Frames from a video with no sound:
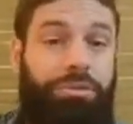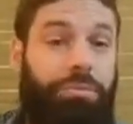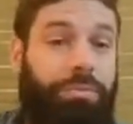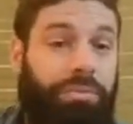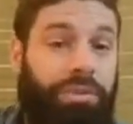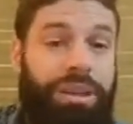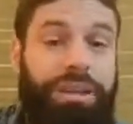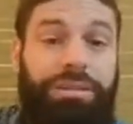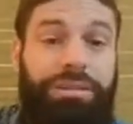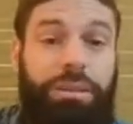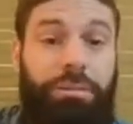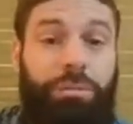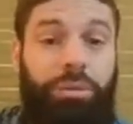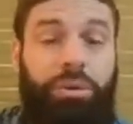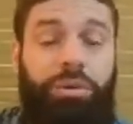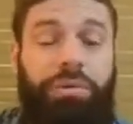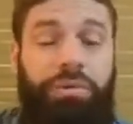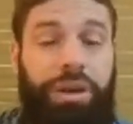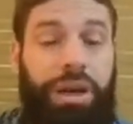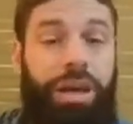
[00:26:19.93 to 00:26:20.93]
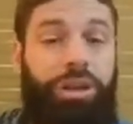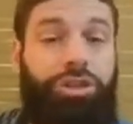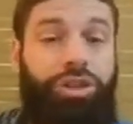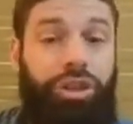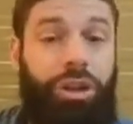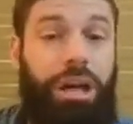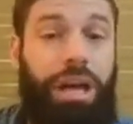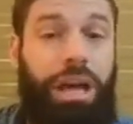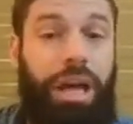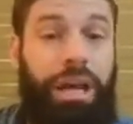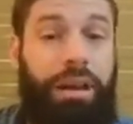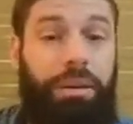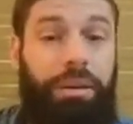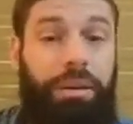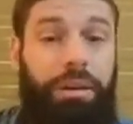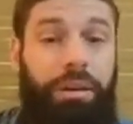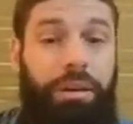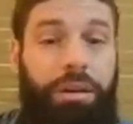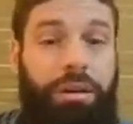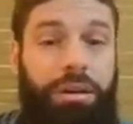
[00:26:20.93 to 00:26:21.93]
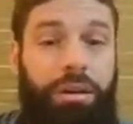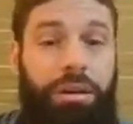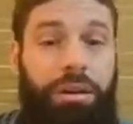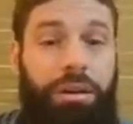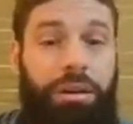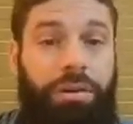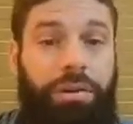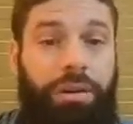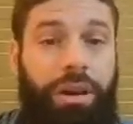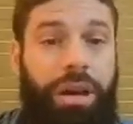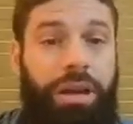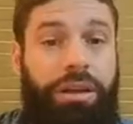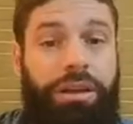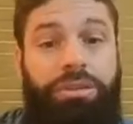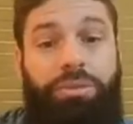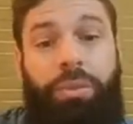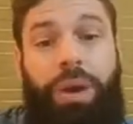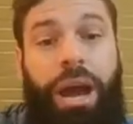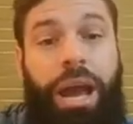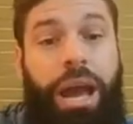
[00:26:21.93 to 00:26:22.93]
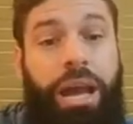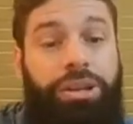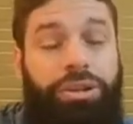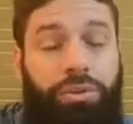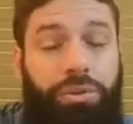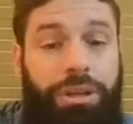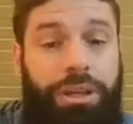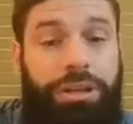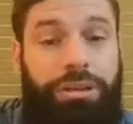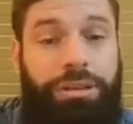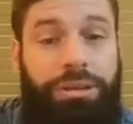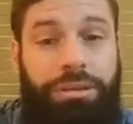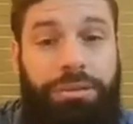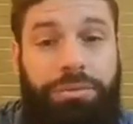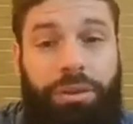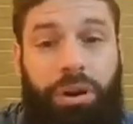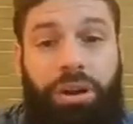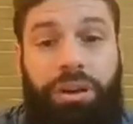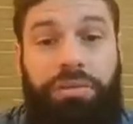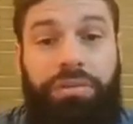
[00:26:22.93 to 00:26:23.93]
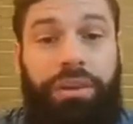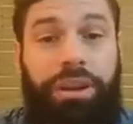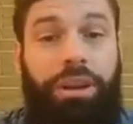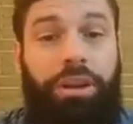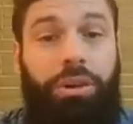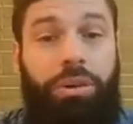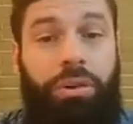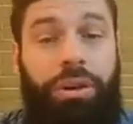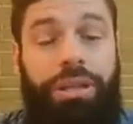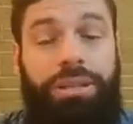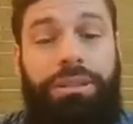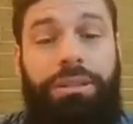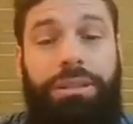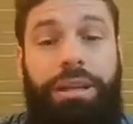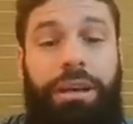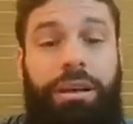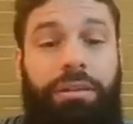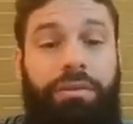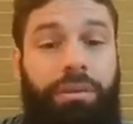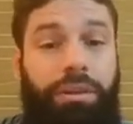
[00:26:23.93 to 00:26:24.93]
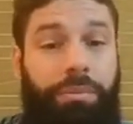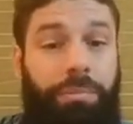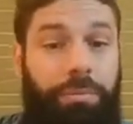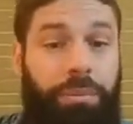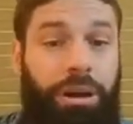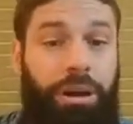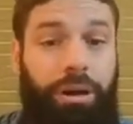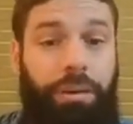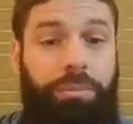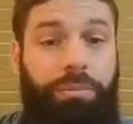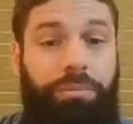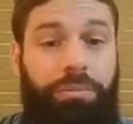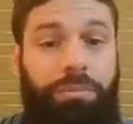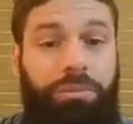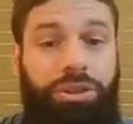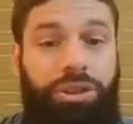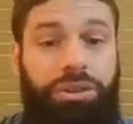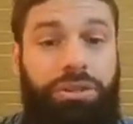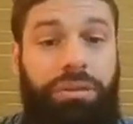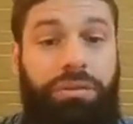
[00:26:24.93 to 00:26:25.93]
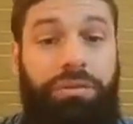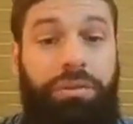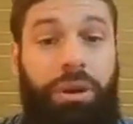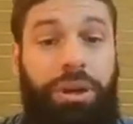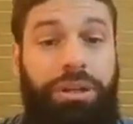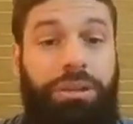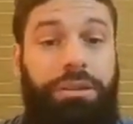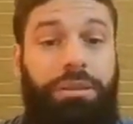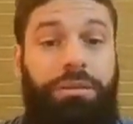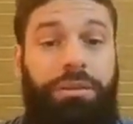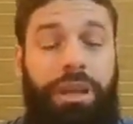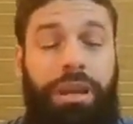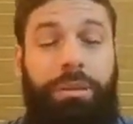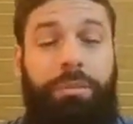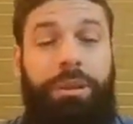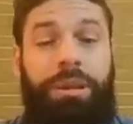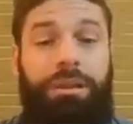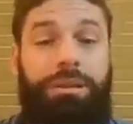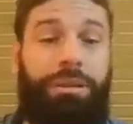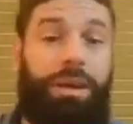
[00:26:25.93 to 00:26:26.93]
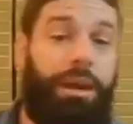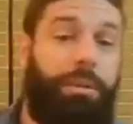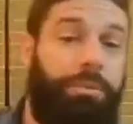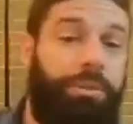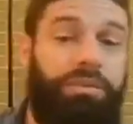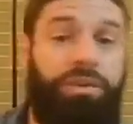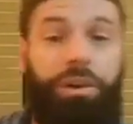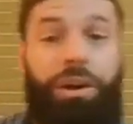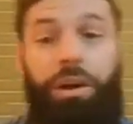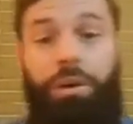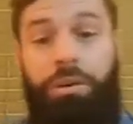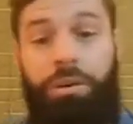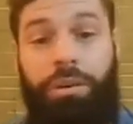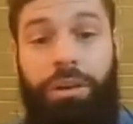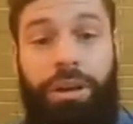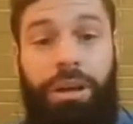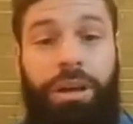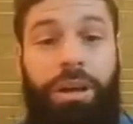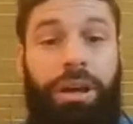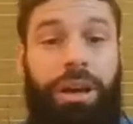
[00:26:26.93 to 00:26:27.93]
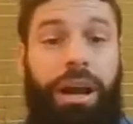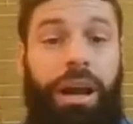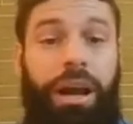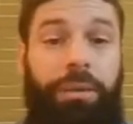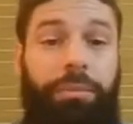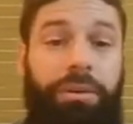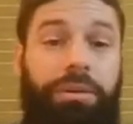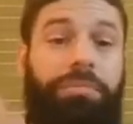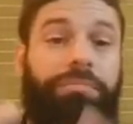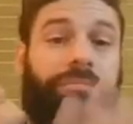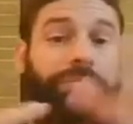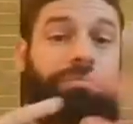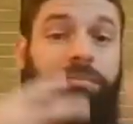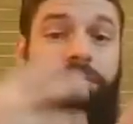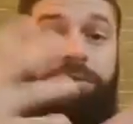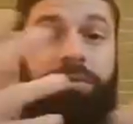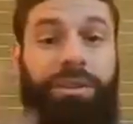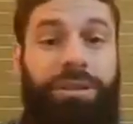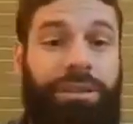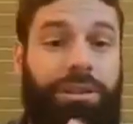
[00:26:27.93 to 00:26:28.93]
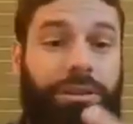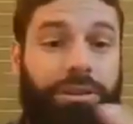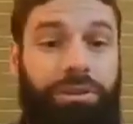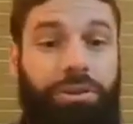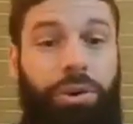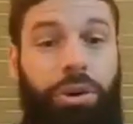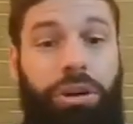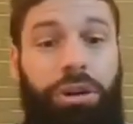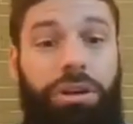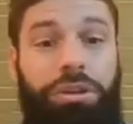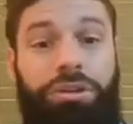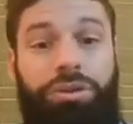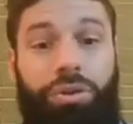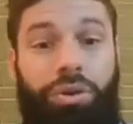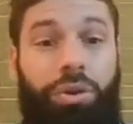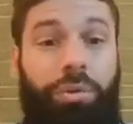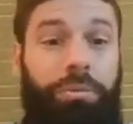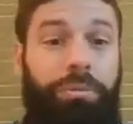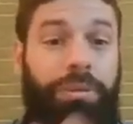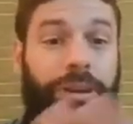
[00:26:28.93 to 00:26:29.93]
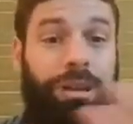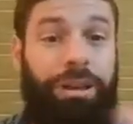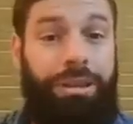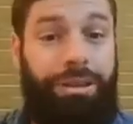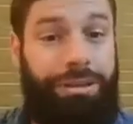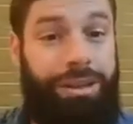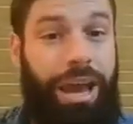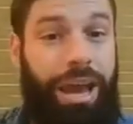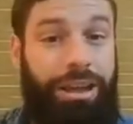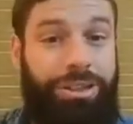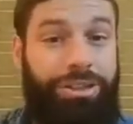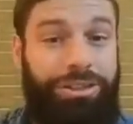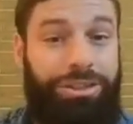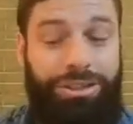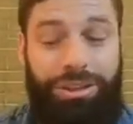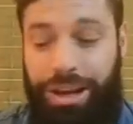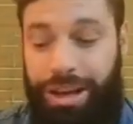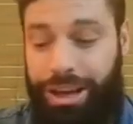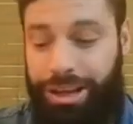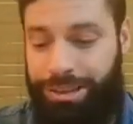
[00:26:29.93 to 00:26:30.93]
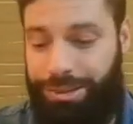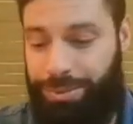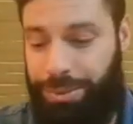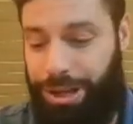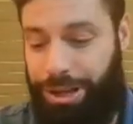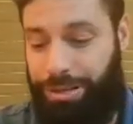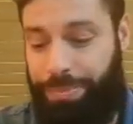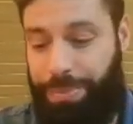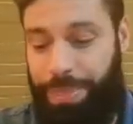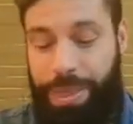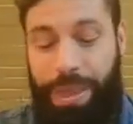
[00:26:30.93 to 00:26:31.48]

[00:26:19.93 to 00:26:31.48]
Things that move catch your eye, right? It's why I do this on a video instead of just a voice thing, because I move around. I'm a physical talker, so hopefully this catches your eye as well.